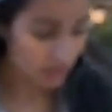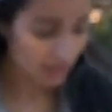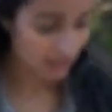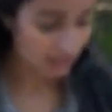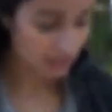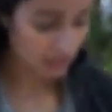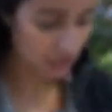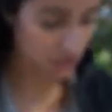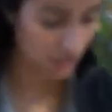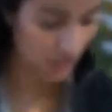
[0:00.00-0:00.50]
will
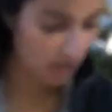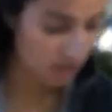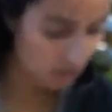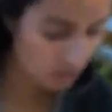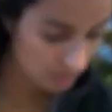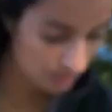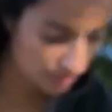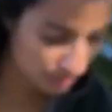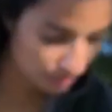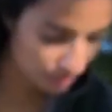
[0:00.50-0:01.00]
eat the
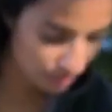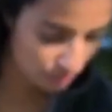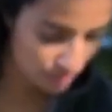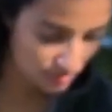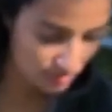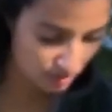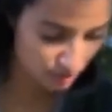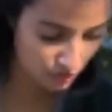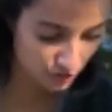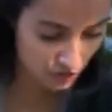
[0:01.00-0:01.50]
shell. What they'll do
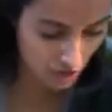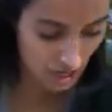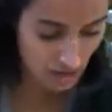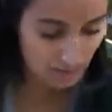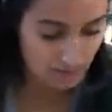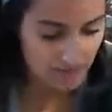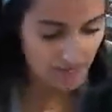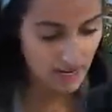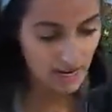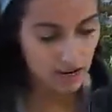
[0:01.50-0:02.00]
is they'll
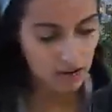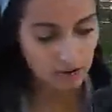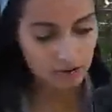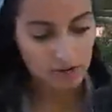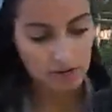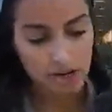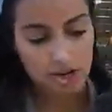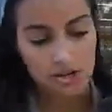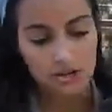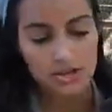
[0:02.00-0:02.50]
chomp
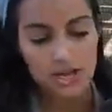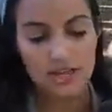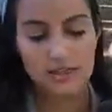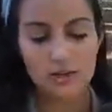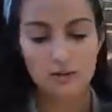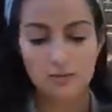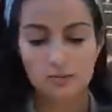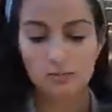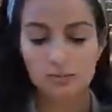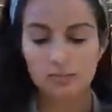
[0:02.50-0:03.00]
down
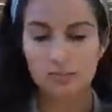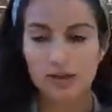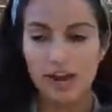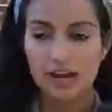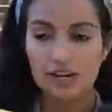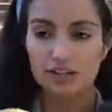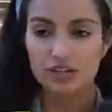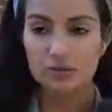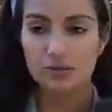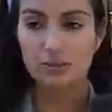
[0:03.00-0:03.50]
and they'll
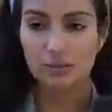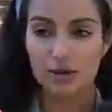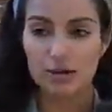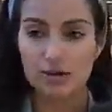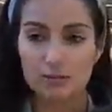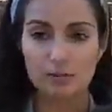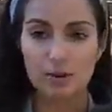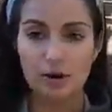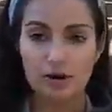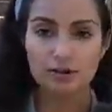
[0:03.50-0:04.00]
actually
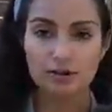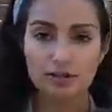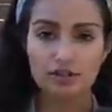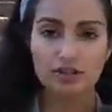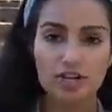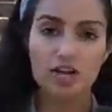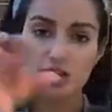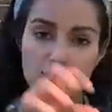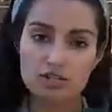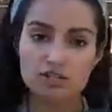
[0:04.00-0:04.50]
break apart their
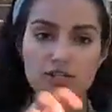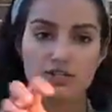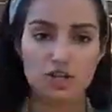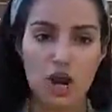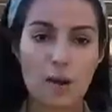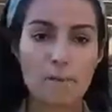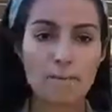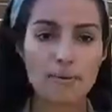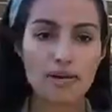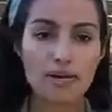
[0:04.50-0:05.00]
shell as they're
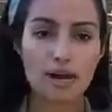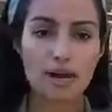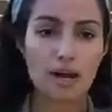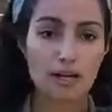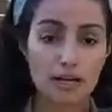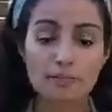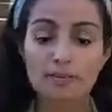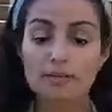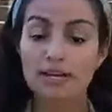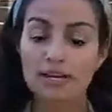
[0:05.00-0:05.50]
chomping
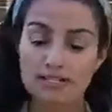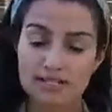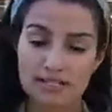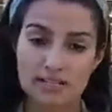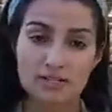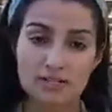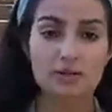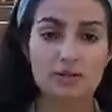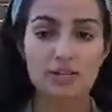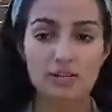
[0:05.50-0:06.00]
on it. But yes,
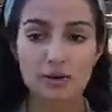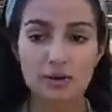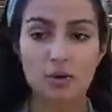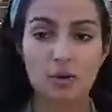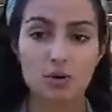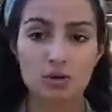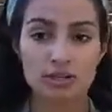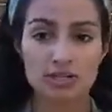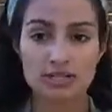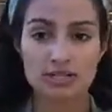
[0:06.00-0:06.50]
they do eat
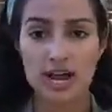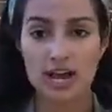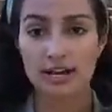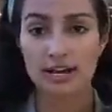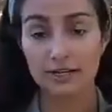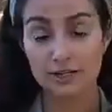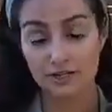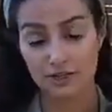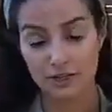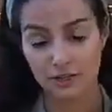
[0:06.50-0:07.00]
the whole
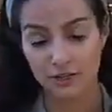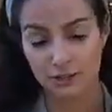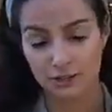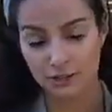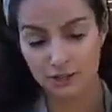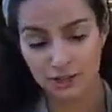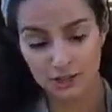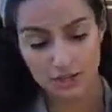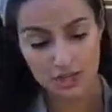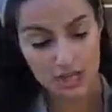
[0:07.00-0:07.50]
entire
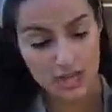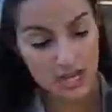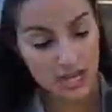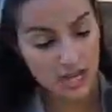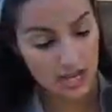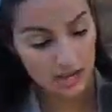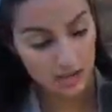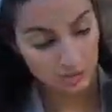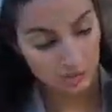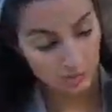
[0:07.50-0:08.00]
turtle,
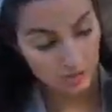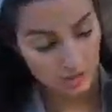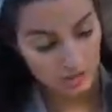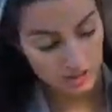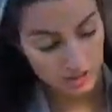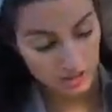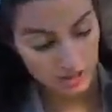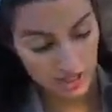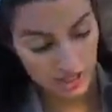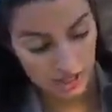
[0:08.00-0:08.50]

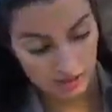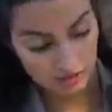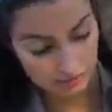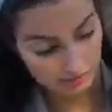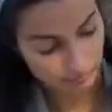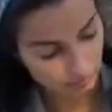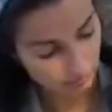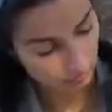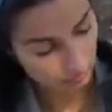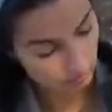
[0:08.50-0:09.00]
including the shell.